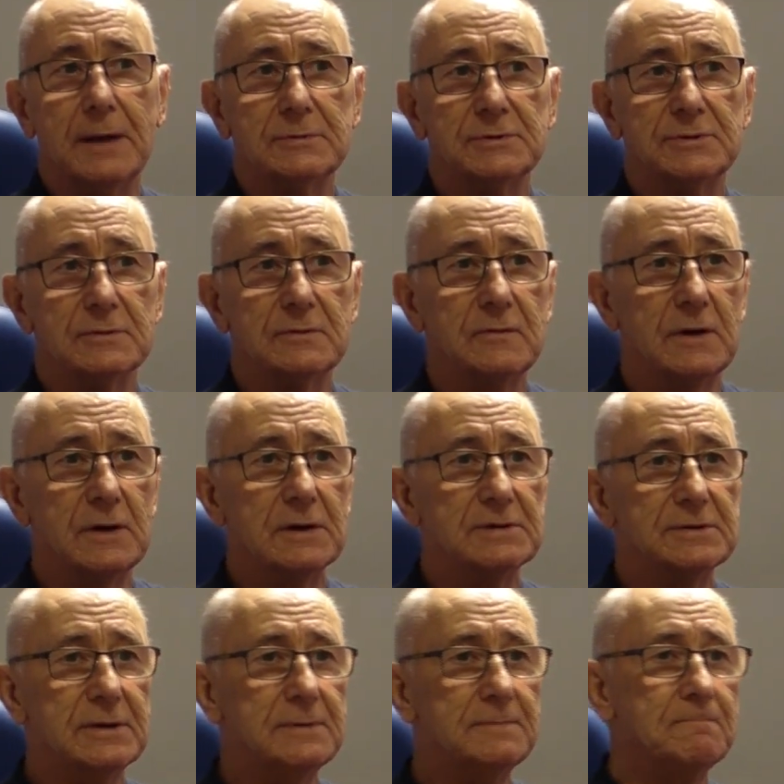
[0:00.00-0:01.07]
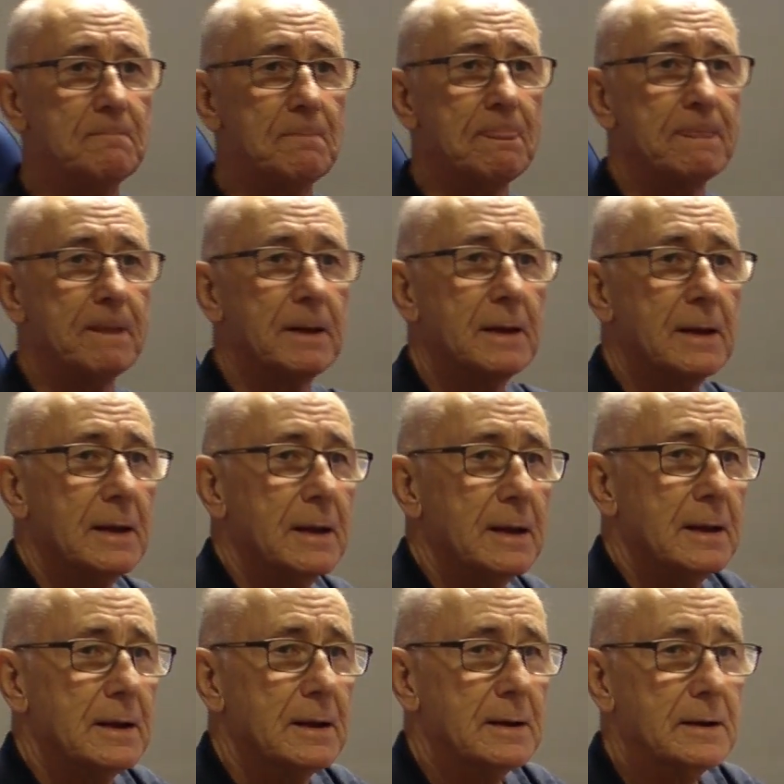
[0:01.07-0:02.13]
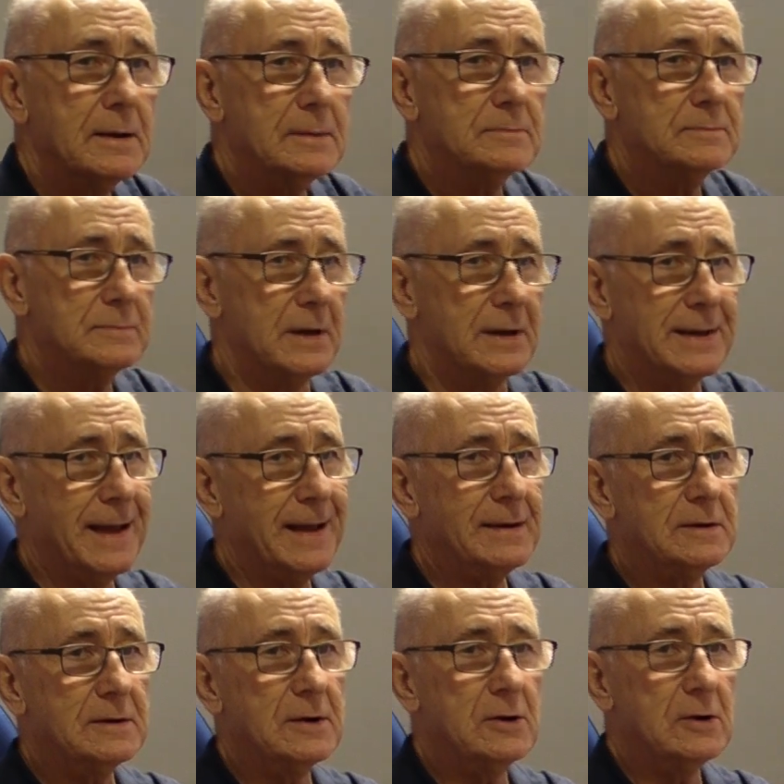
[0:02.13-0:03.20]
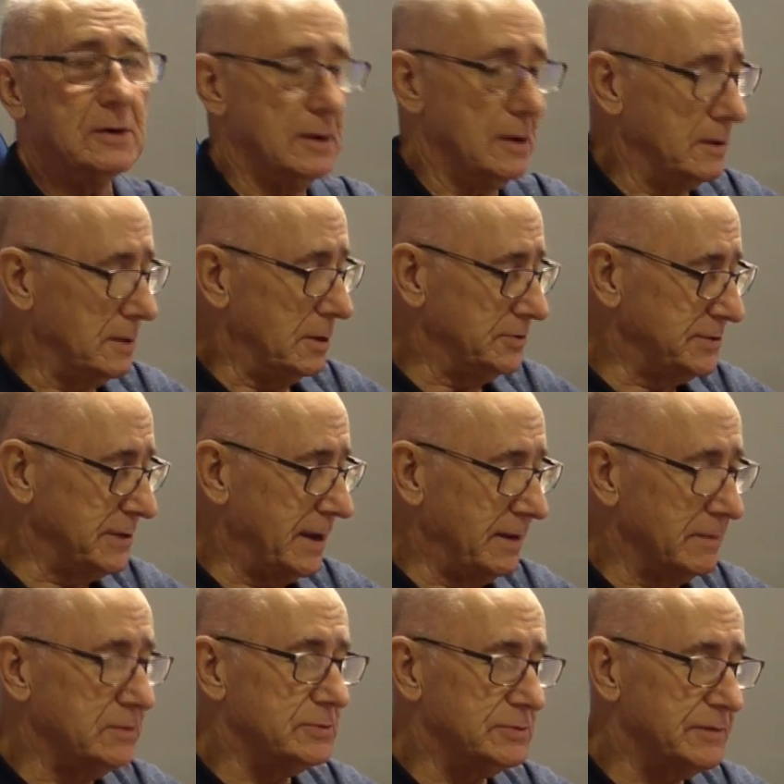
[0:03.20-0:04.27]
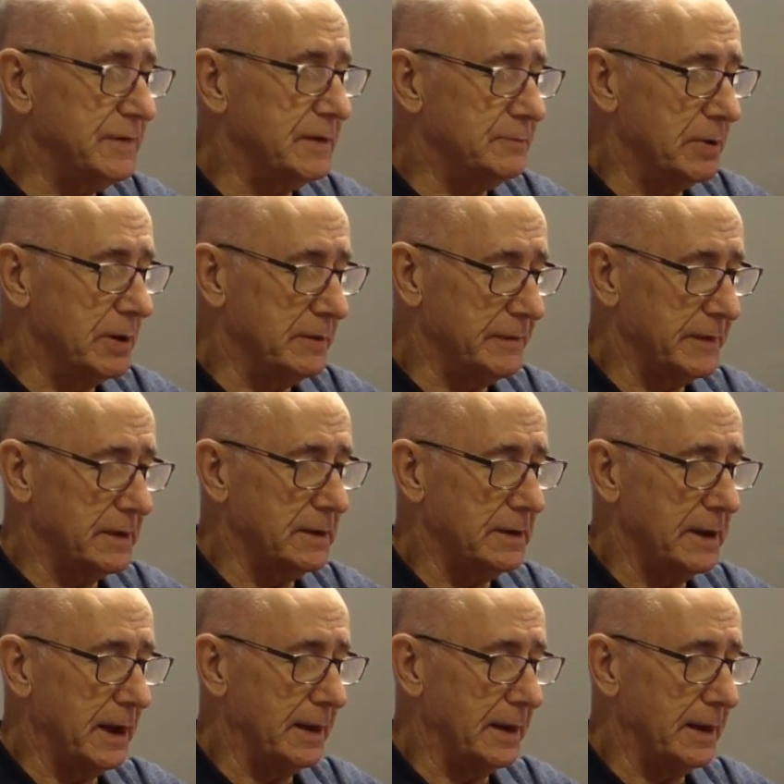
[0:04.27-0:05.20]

sun visor. Again, I'll say it does fit perfectly.